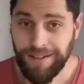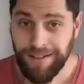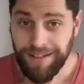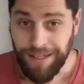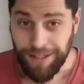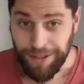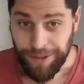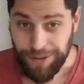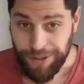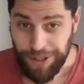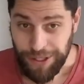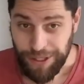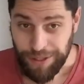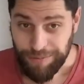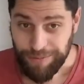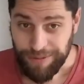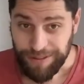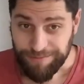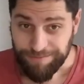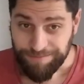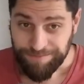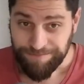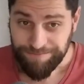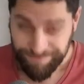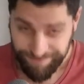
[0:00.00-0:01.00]
Hello,
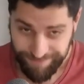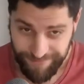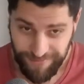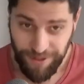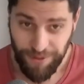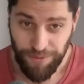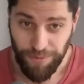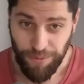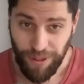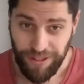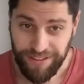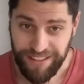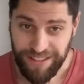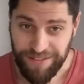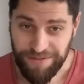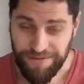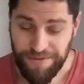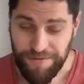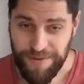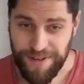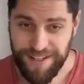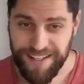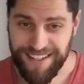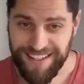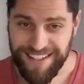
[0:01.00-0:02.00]
gentlemen. Well done
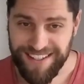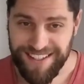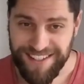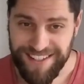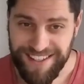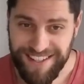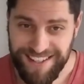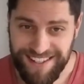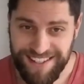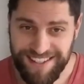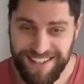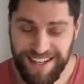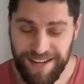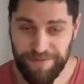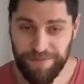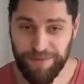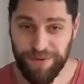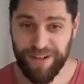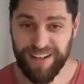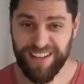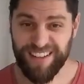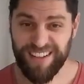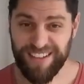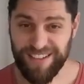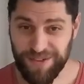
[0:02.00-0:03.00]
for making it to this step.
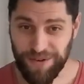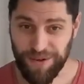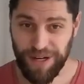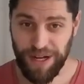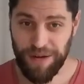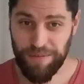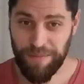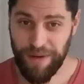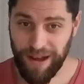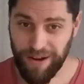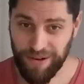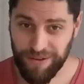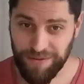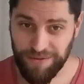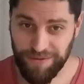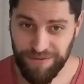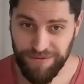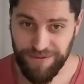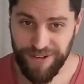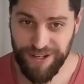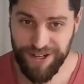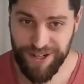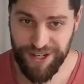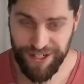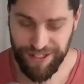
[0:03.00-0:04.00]
We're going to talk about
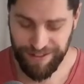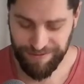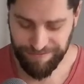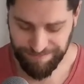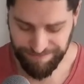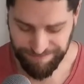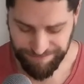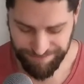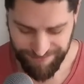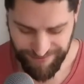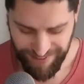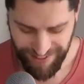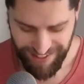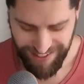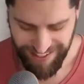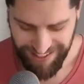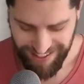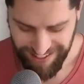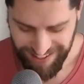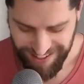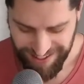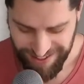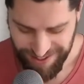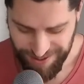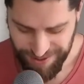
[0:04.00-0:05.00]
vision.
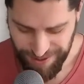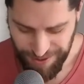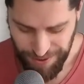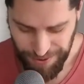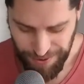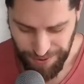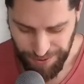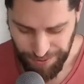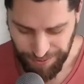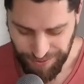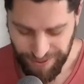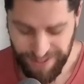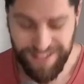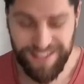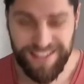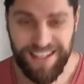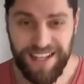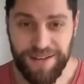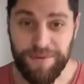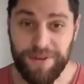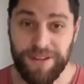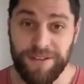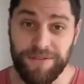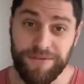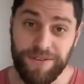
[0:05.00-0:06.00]
So this is
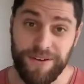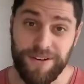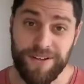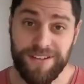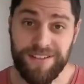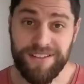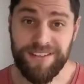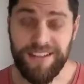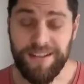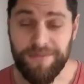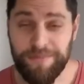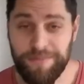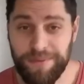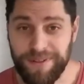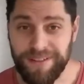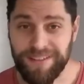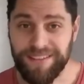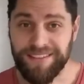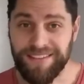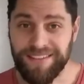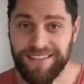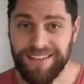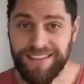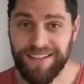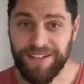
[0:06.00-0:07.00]
going to be the first step
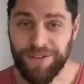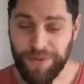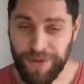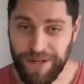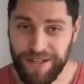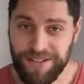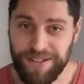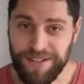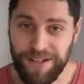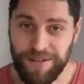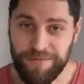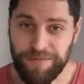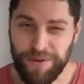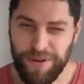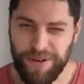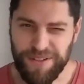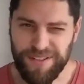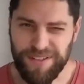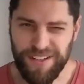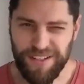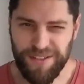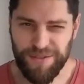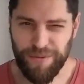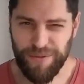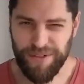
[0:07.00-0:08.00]
in the quick start
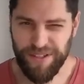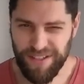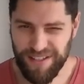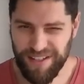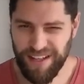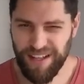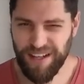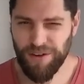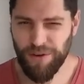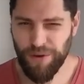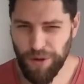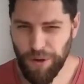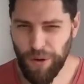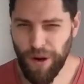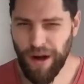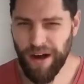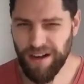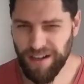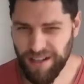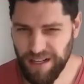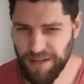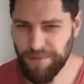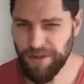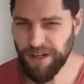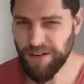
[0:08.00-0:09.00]
process, which is going to require a
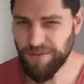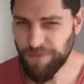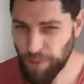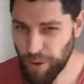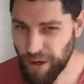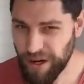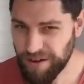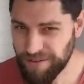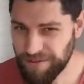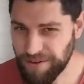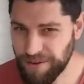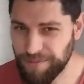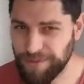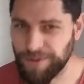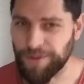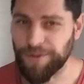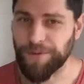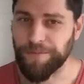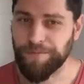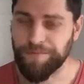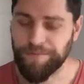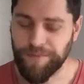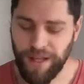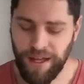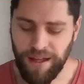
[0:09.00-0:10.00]
little bit of work from
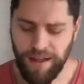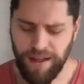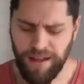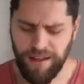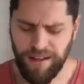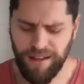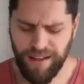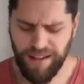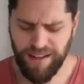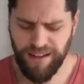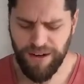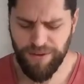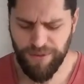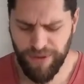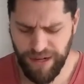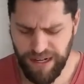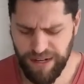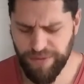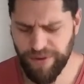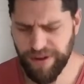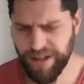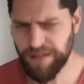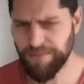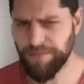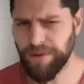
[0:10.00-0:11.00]
you. And I really
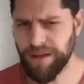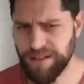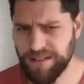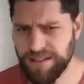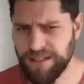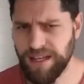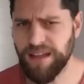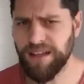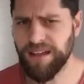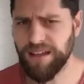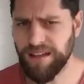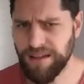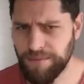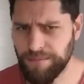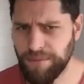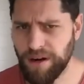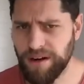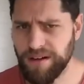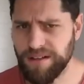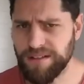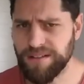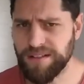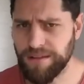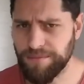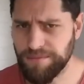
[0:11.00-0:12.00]
recommend taking
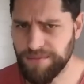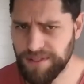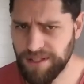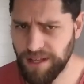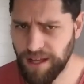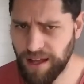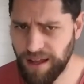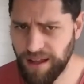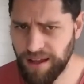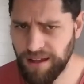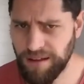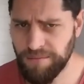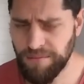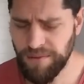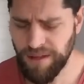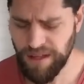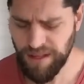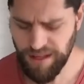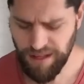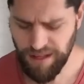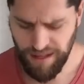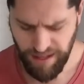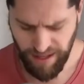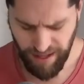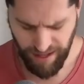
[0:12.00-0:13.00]
apart some time
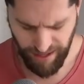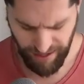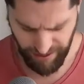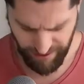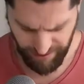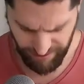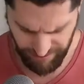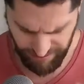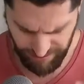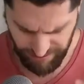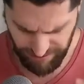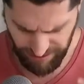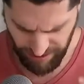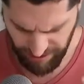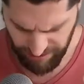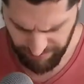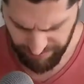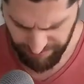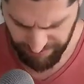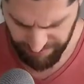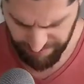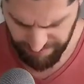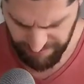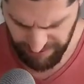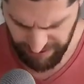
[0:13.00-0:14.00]
and kind
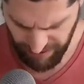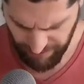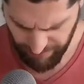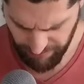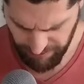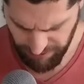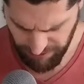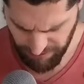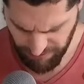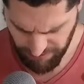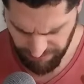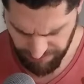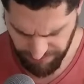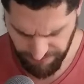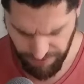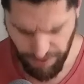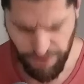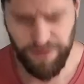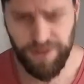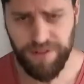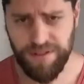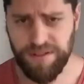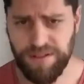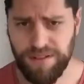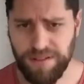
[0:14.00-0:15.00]
of being able to
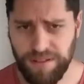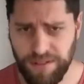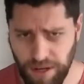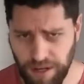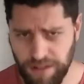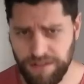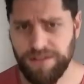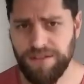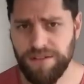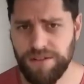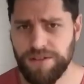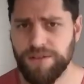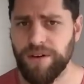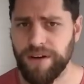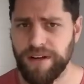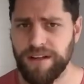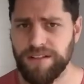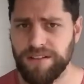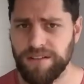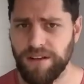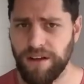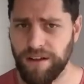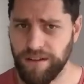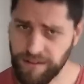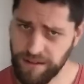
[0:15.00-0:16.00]
focus and
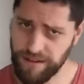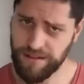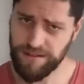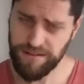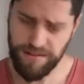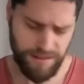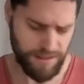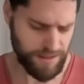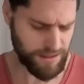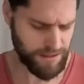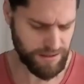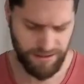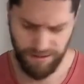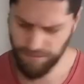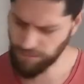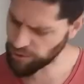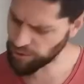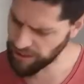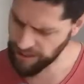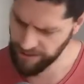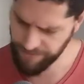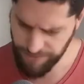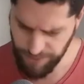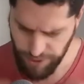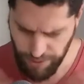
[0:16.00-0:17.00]
concentrate on this. The more
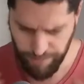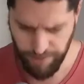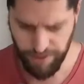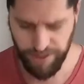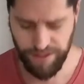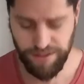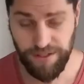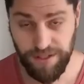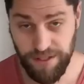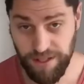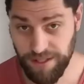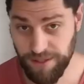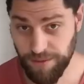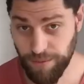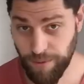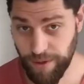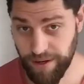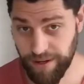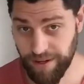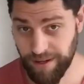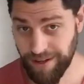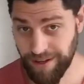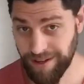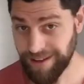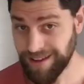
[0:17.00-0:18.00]
effort you put into this
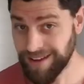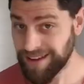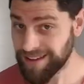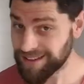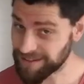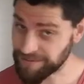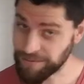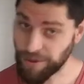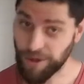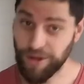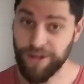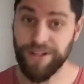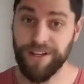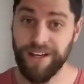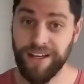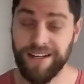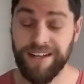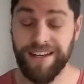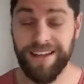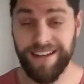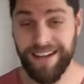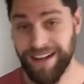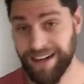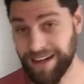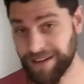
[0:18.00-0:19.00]
work, the more you're going to
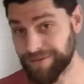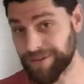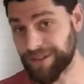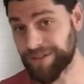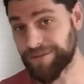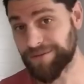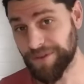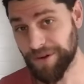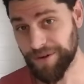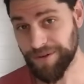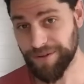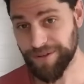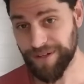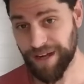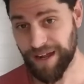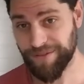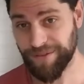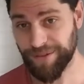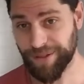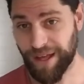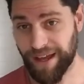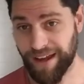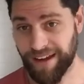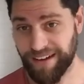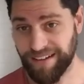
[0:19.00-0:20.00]
get out of it further down
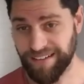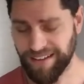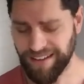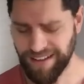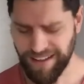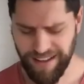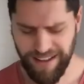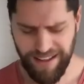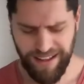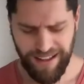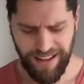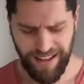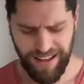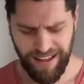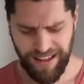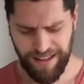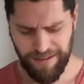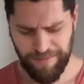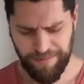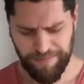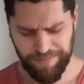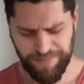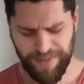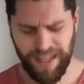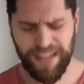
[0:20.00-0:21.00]
the line.
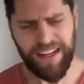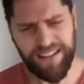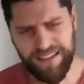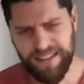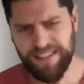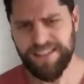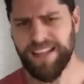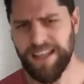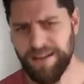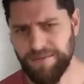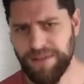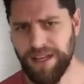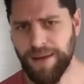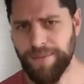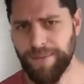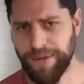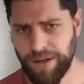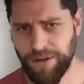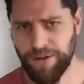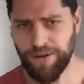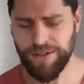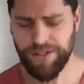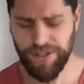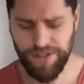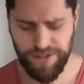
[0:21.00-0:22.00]
And at the same time, I'll
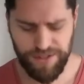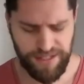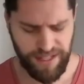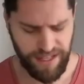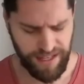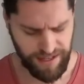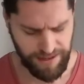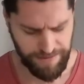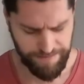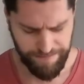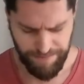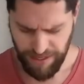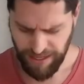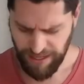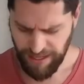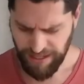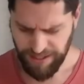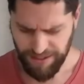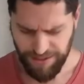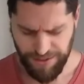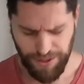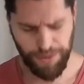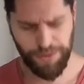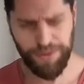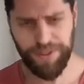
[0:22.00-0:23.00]
also say,
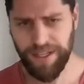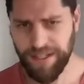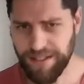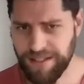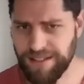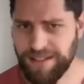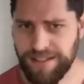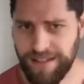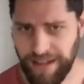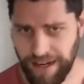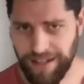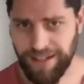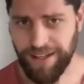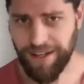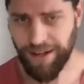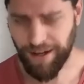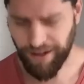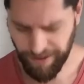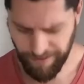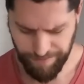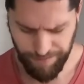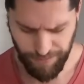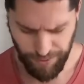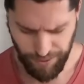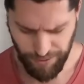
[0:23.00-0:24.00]
don't get stuck
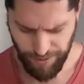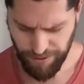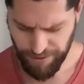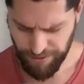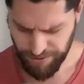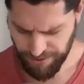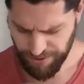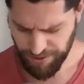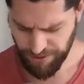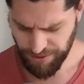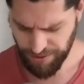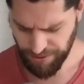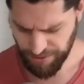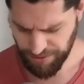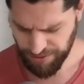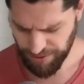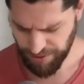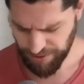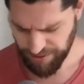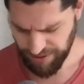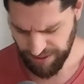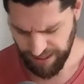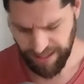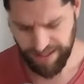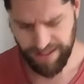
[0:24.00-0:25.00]
here, So
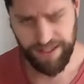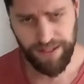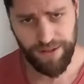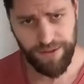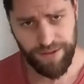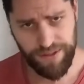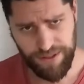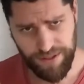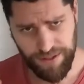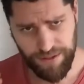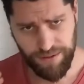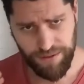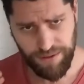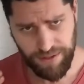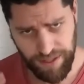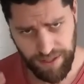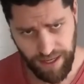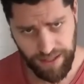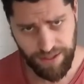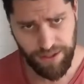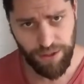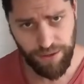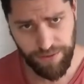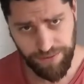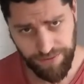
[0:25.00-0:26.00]
the idea is to
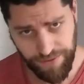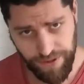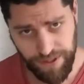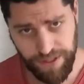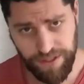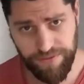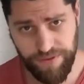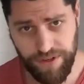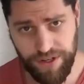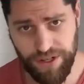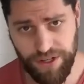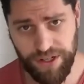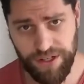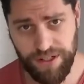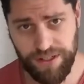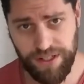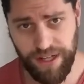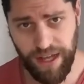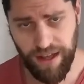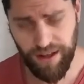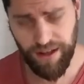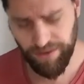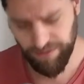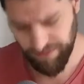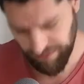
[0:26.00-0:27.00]
get your first vision
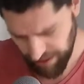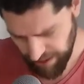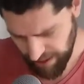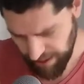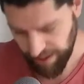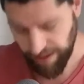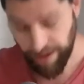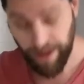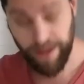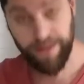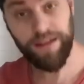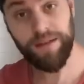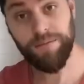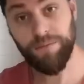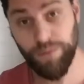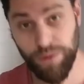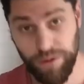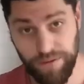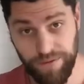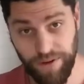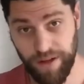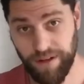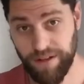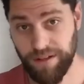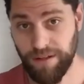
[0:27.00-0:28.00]
down and then
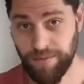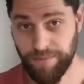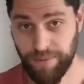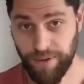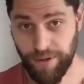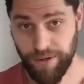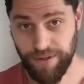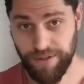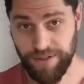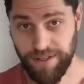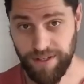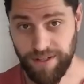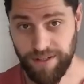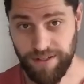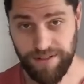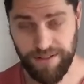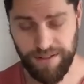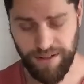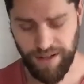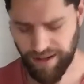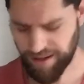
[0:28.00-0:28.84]
move on in the process.